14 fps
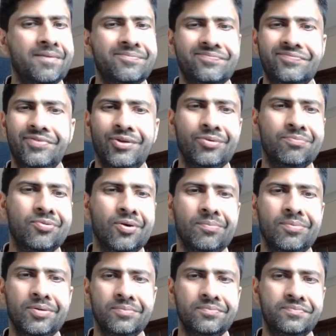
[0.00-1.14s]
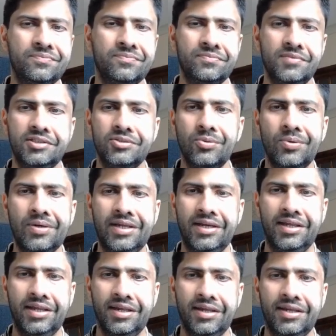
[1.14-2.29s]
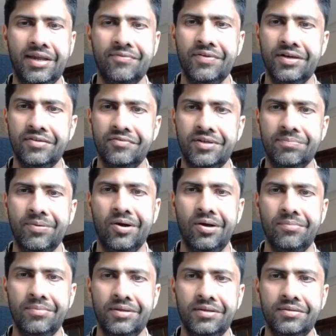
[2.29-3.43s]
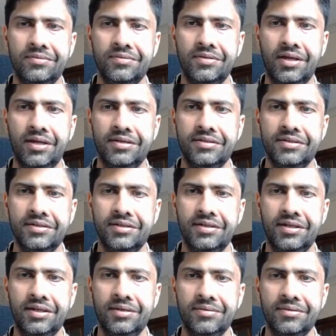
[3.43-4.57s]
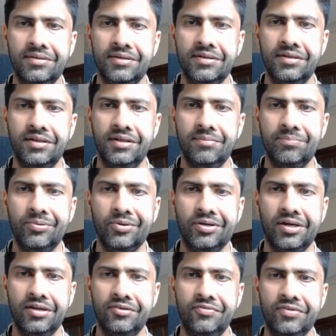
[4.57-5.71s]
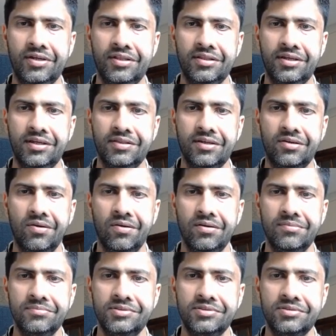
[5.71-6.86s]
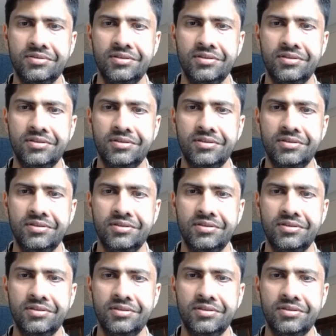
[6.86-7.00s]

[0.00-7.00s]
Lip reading: No problem. It's all in here. Get rid of department and put country in the columns.